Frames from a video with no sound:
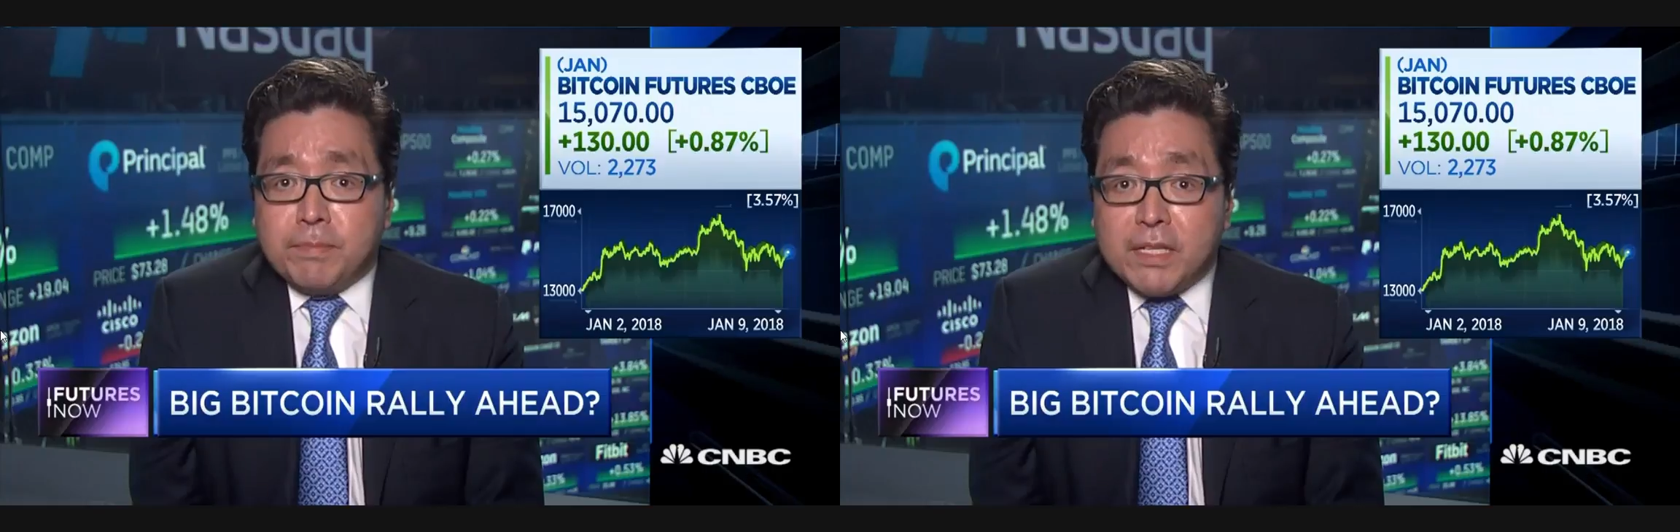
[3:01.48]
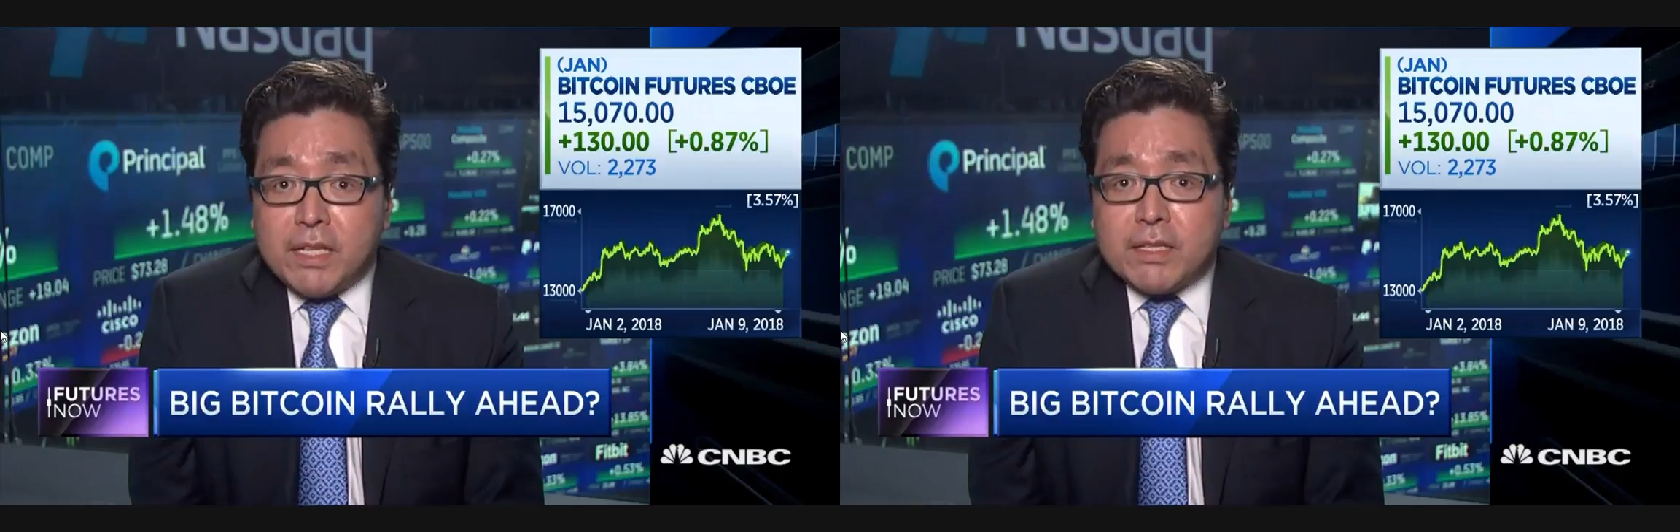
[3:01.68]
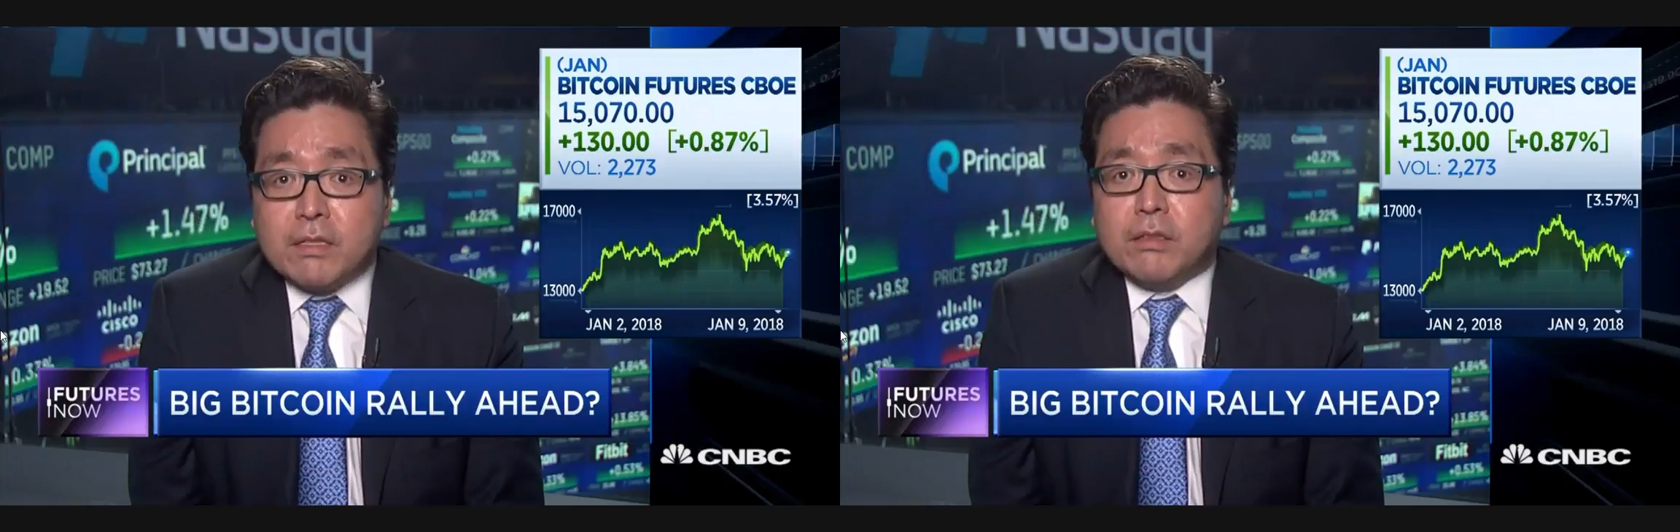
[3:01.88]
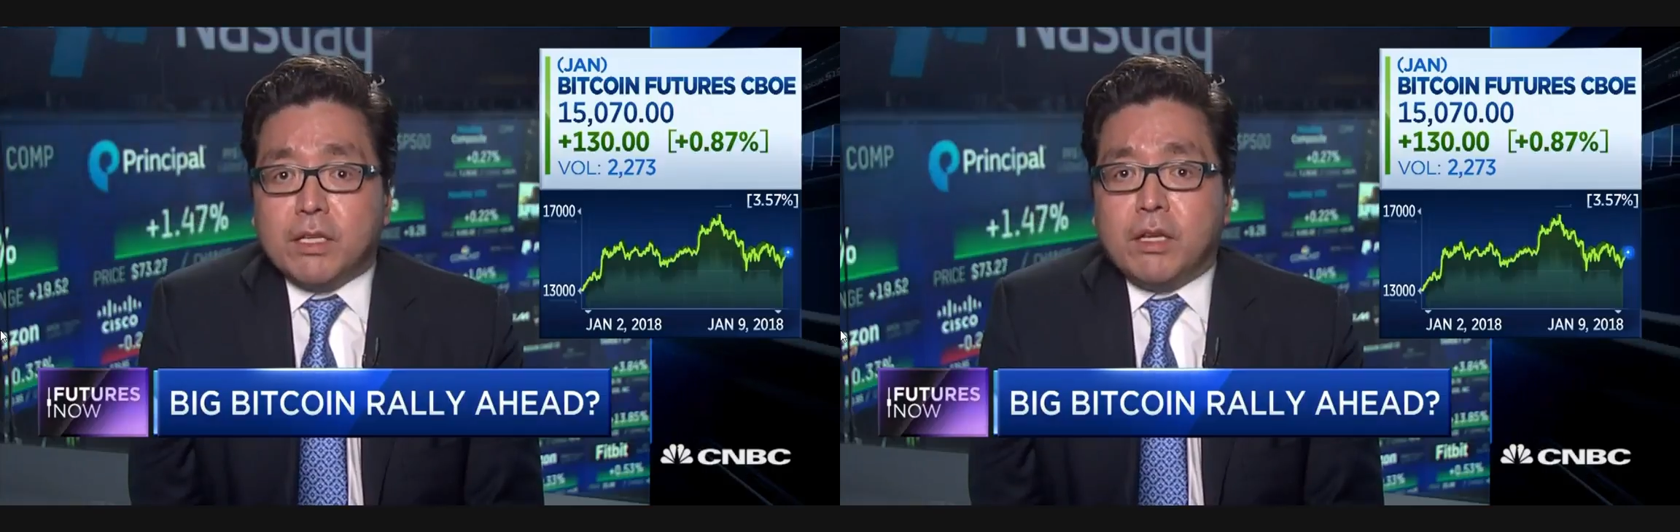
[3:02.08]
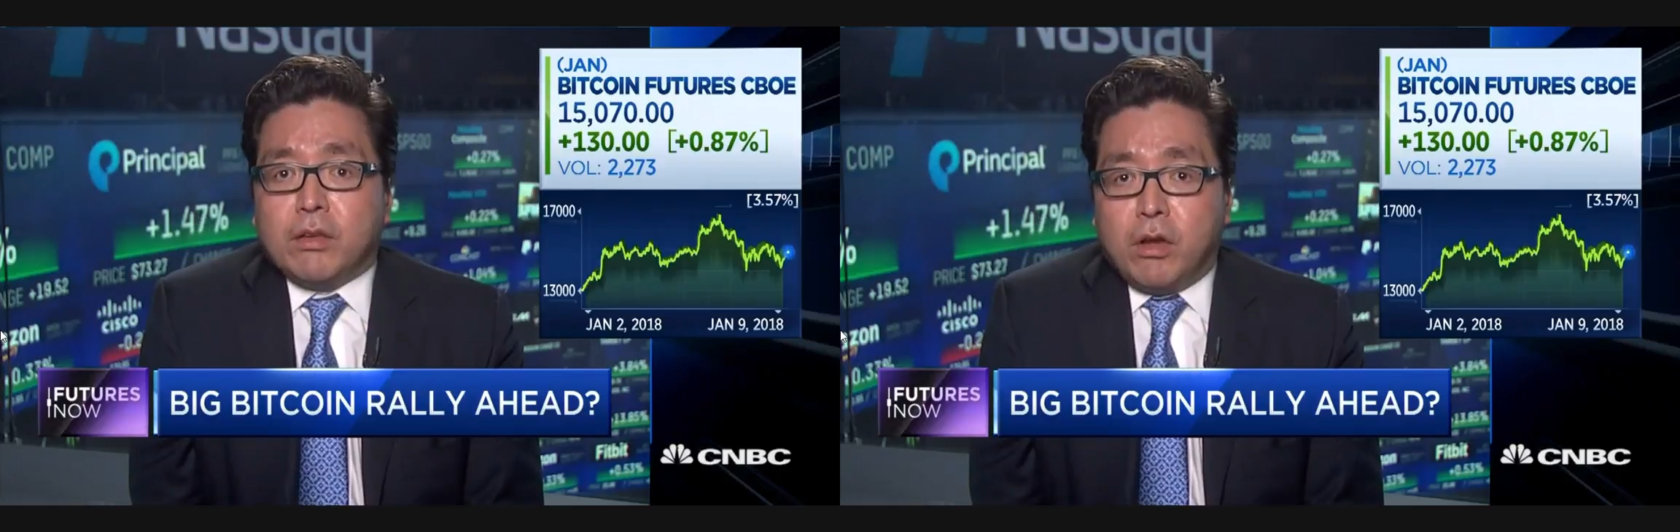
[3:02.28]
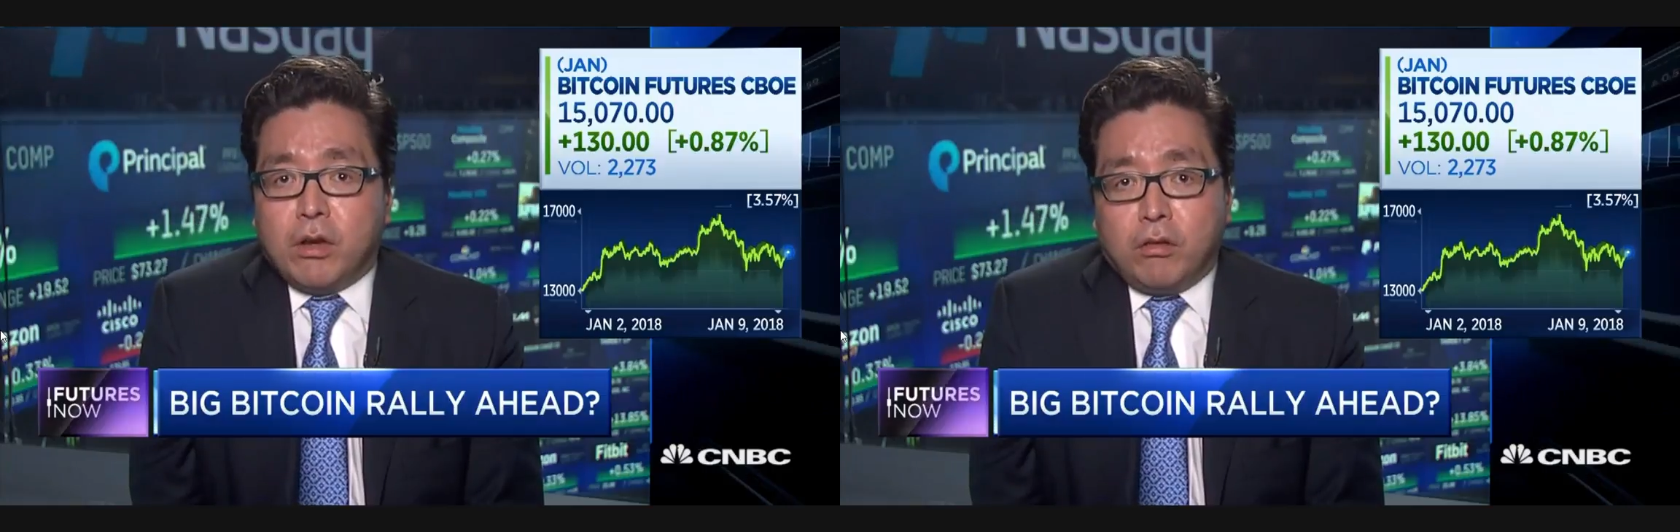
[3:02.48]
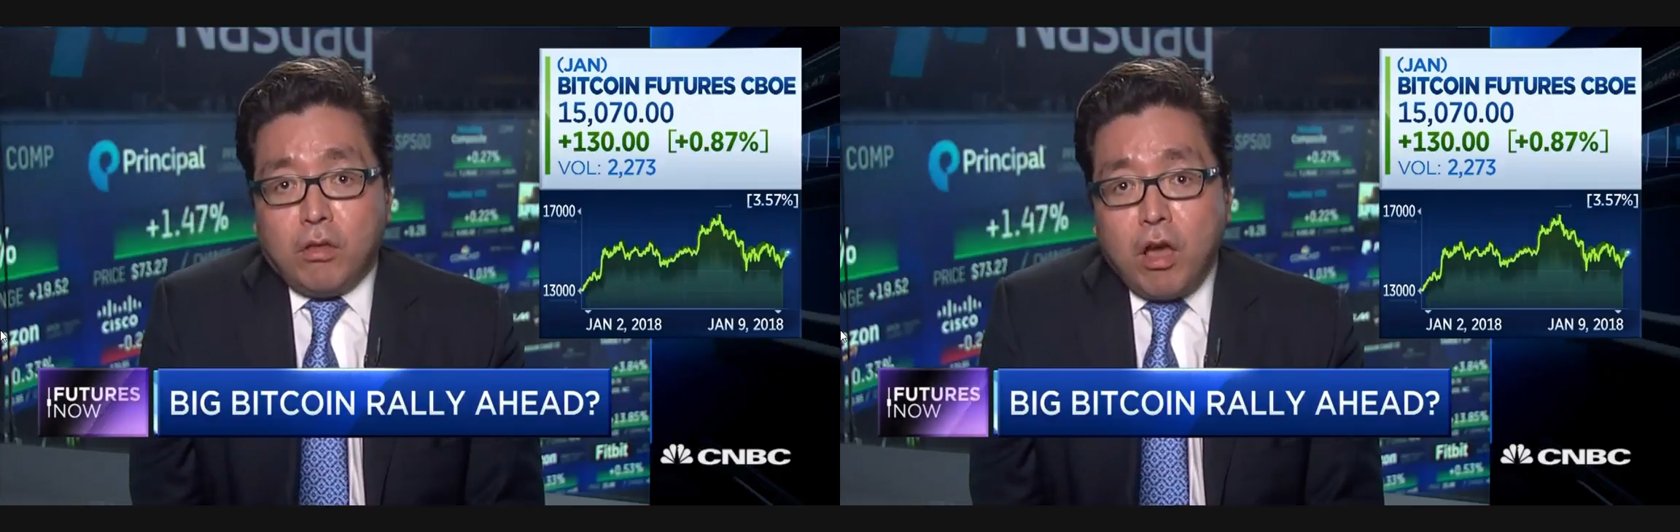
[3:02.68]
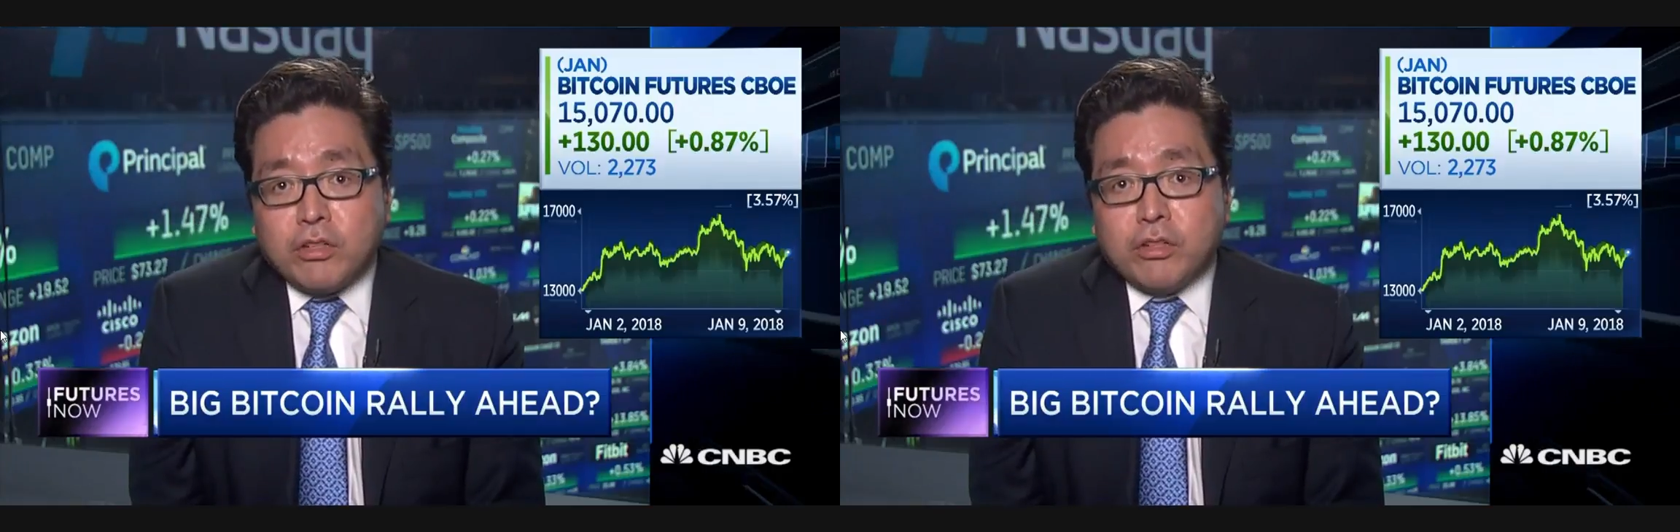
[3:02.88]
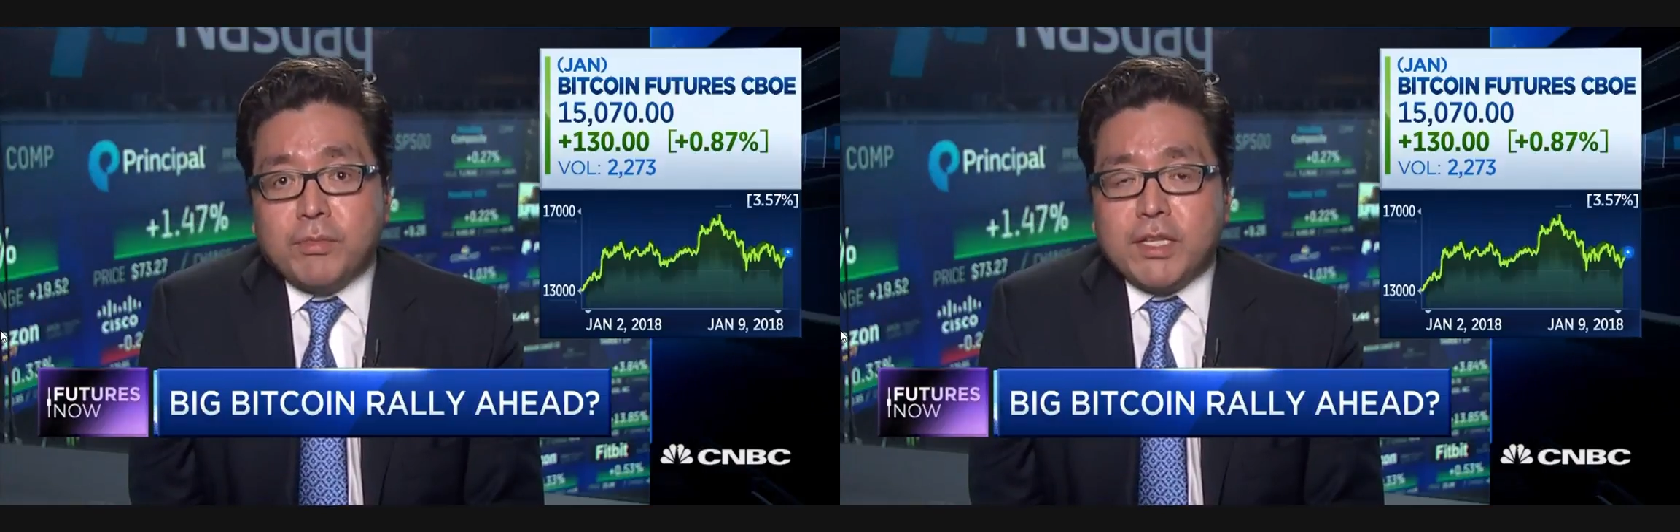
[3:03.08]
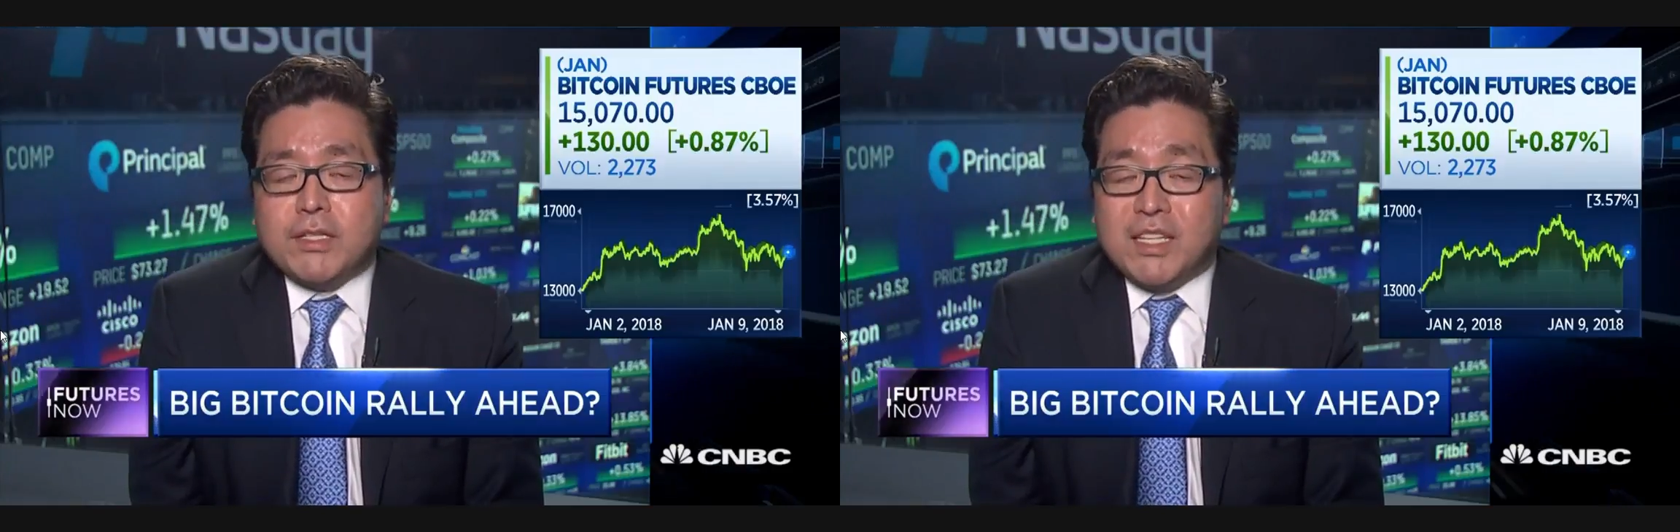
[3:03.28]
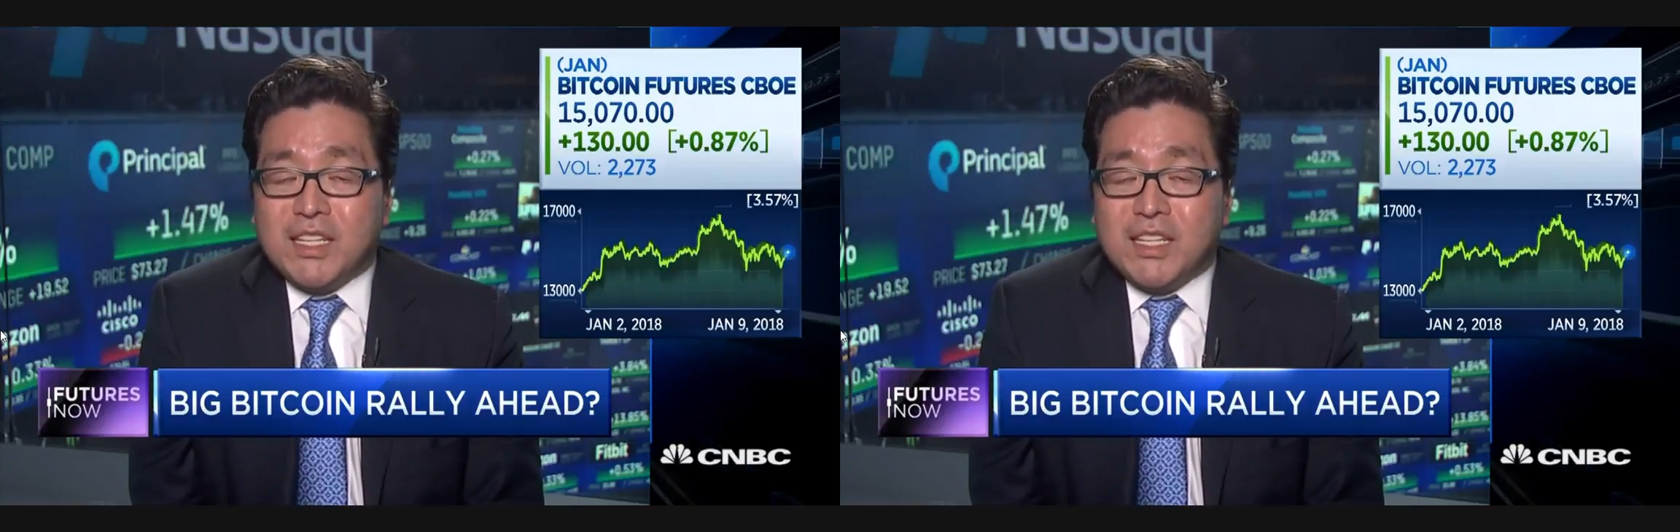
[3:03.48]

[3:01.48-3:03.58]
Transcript: easily, on a long-term basis,